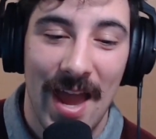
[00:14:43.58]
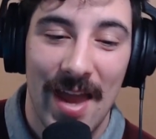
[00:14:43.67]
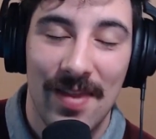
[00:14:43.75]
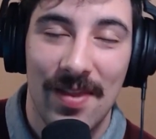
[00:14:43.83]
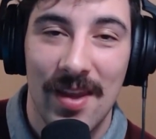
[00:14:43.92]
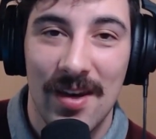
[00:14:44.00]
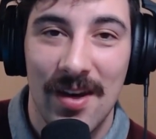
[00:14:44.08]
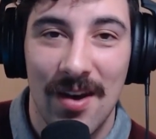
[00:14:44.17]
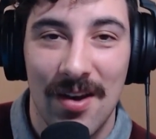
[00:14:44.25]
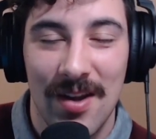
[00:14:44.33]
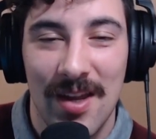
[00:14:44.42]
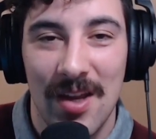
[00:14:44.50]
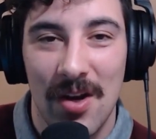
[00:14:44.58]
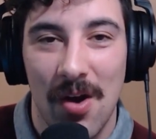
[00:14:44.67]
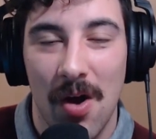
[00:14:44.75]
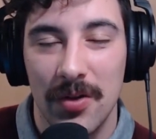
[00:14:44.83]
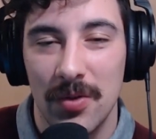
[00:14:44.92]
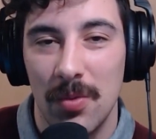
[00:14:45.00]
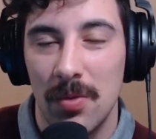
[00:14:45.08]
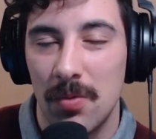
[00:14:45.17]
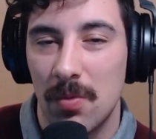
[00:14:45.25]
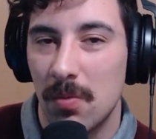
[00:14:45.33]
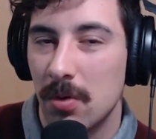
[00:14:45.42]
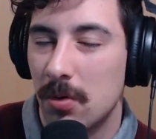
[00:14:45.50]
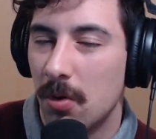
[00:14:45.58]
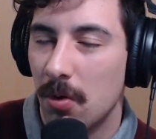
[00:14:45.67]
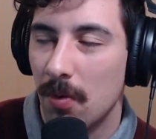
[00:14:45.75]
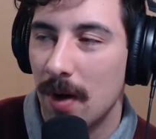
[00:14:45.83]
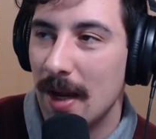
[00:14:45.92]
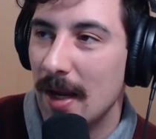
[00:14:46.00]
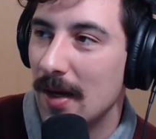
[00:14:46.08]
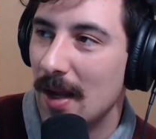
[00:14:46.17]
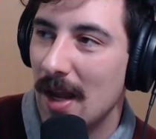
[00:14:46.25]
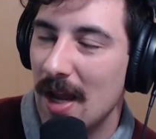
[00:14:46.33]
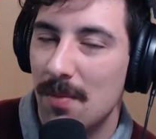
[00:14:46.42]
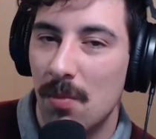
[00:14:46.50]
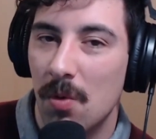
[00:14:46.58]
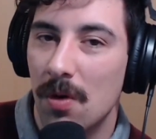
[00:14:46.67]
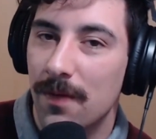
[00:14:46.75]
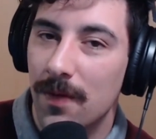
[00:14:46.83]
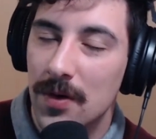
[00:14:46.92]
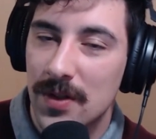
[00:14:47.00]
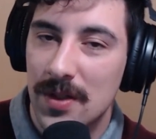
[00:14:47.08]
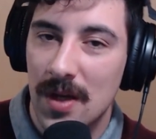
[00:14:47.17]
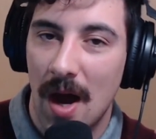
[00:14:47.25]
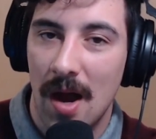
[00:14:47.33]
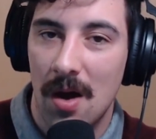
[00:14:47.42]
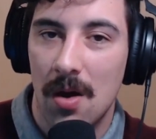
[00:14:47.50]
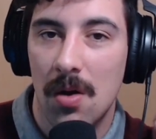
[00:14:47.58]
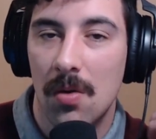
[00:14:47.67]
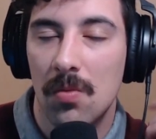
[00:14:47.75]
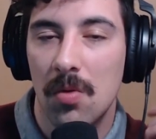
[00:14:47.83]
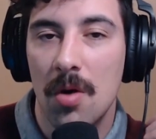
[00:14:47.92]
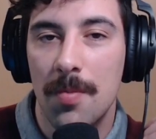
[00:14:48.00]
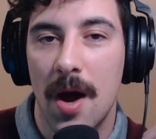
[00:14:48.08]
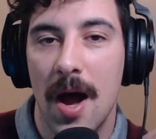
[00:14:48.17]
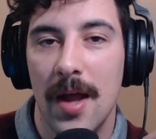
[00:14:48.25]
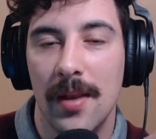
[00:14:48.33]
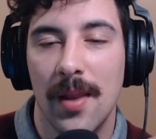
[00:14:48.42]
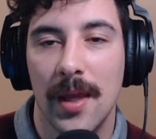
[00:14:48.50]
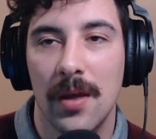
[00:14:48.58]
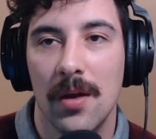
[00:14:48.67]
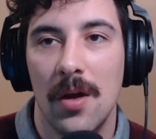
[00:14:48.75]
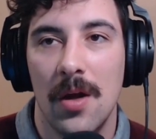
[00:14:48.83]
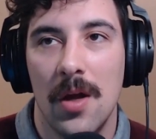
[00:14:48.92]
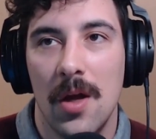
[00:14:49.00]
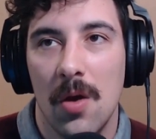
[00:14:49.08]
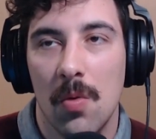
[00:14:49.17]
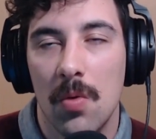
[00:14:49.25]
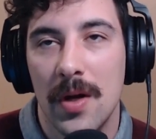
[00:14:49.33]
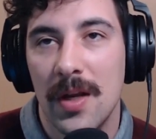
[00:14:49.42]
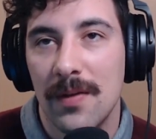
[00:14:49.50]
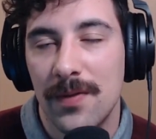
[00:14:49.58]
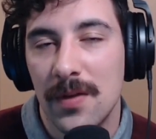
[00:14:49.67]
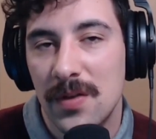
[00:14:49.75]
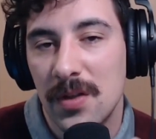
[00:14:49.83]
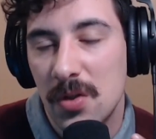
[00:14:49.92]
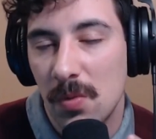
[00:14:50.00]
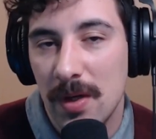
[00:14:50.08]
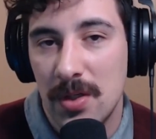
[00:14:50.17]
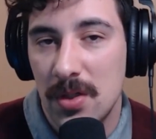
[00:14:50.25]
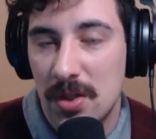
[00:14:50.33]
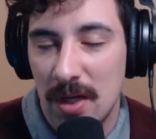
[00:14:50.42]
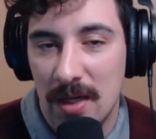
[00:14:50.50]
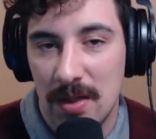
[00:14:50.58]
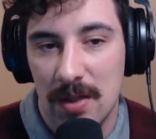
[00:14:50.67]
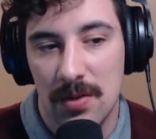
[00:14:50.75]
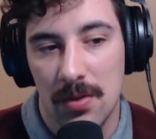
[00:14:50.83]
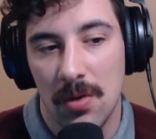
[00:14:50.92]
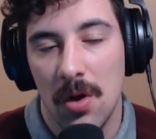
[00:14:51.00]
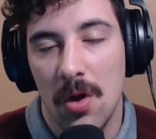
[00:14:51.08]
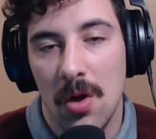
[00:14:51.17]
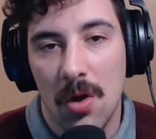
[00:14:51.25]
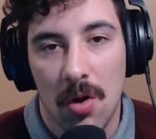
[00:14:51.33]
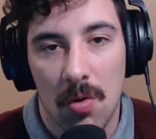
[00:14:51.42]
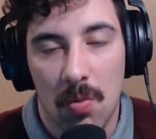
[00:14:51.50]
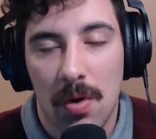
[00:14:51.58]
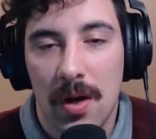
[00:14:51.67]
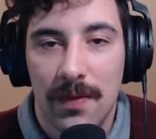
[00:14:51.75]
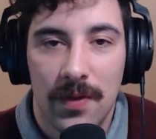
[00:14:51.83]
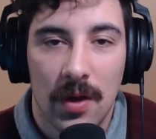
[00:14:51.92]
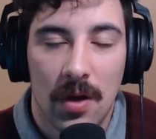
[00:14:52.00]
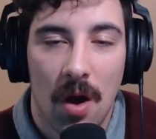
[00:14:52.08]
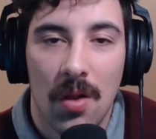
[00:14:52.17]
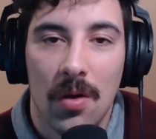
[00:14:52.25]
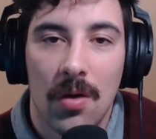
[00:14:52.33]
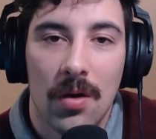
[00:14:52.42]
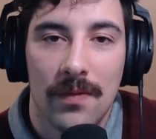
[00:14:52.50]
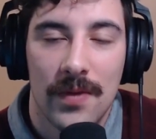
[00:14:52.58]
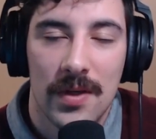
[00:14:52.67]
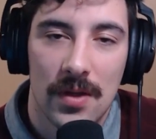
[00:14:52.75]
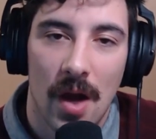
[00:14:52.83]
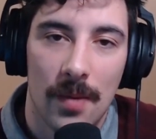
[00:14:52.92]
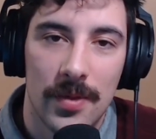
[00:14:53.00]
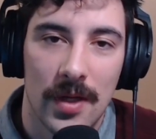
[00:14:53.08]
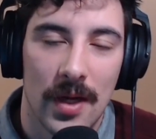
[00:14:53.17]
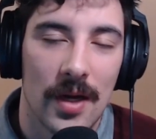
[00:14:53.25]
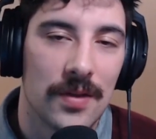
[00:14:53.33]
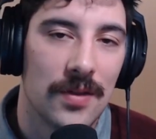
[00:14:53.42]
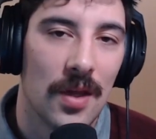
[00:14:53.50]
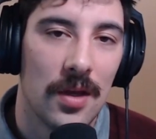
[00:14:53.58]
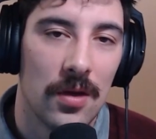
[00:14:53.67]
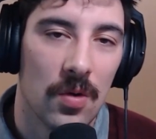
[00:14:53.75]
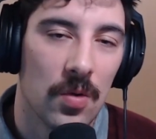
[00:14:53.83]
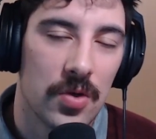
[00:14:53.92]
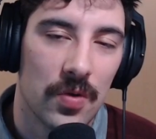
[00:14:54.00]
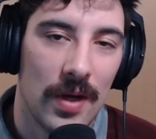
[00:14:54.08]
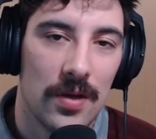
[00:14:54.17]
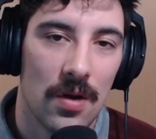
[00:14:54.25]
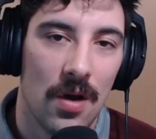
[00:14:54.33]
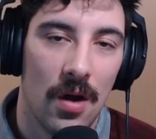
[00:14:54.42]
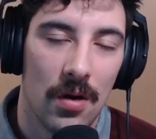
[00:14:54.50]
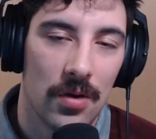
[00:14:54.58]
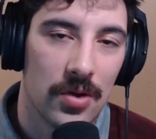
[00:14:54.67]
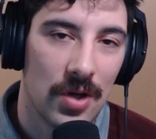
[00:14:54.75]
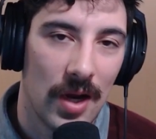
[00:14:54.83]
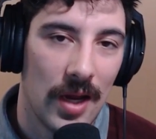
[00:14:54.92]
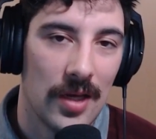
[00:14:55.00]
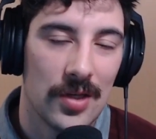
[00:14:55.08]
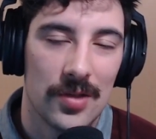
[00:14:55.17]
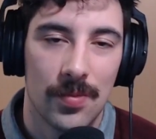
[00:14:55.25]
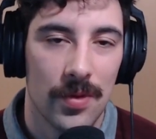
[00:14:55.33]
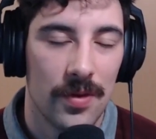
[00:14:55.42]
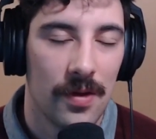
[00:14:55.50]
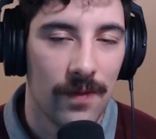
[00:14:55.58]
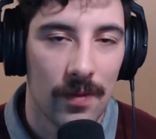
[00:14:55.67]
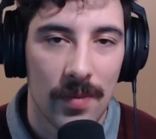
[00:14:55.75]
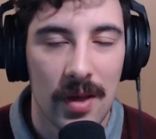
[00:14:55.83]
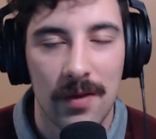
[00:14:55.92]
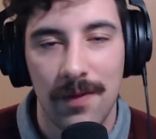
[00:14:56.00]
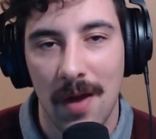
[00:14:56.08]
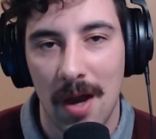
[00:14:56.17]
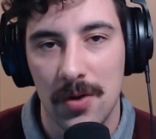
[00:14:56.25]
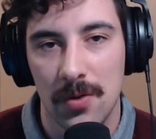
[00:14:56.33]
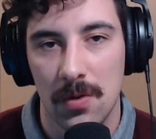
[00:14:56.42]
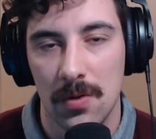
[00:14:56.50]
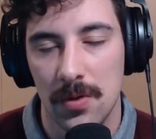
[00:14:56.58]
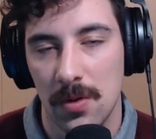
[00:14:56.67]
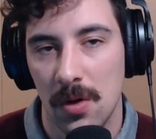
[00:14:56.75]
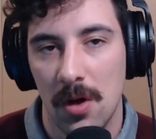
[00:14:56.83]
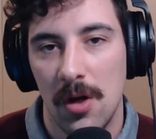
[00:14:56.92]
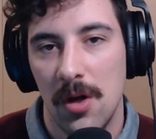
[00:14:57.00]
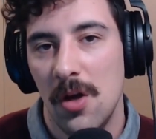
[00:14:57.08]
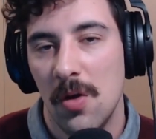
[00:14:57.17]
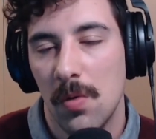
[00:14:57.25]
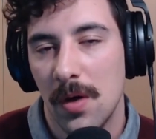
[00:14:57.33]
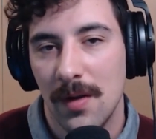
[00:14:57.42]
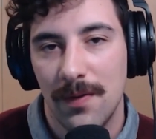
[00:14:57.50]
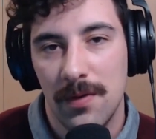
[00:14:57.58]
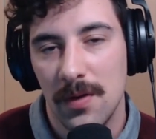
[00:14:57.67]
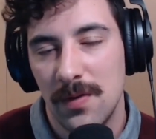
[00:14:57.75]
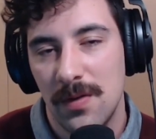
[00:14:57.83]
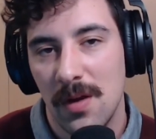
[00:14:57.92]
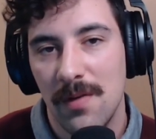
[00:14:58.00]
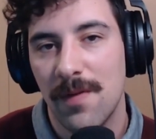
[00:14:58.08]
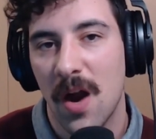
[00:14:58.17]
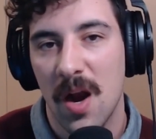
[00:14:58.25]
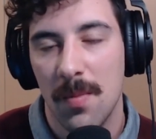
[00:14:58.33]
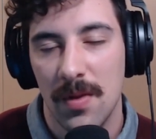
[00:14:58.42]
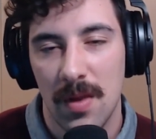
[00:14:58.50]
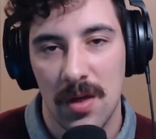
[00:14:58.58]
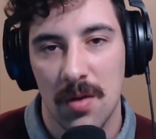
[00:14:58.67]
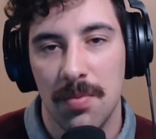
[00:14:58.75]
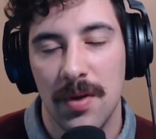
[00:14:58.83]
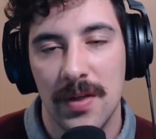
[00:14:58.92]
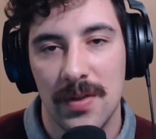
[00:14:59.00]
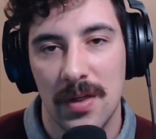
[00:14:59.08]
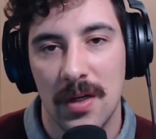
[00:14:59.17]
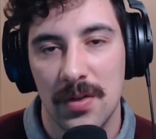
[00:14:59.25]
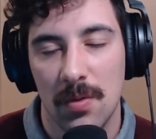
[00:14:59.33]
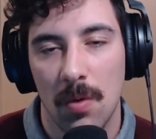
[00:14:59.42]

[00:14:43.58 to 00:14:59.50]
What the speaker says: And then it also would create a more versatile robot. Like, what if the situation changes, or what if the color of these objects that you're trained on are changed with different manufacturers, or What if the environment that you're placed in as a